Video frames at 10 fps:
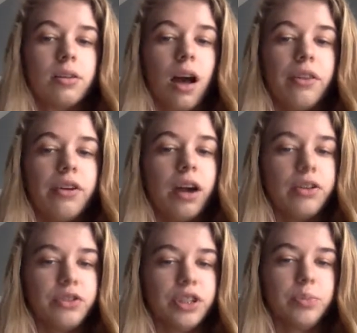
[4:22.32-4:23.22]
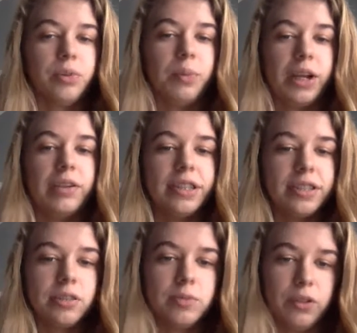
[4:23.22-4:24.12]
Other countries with weaker
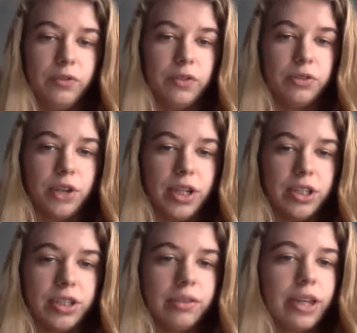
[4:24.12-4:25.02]
systems of filtration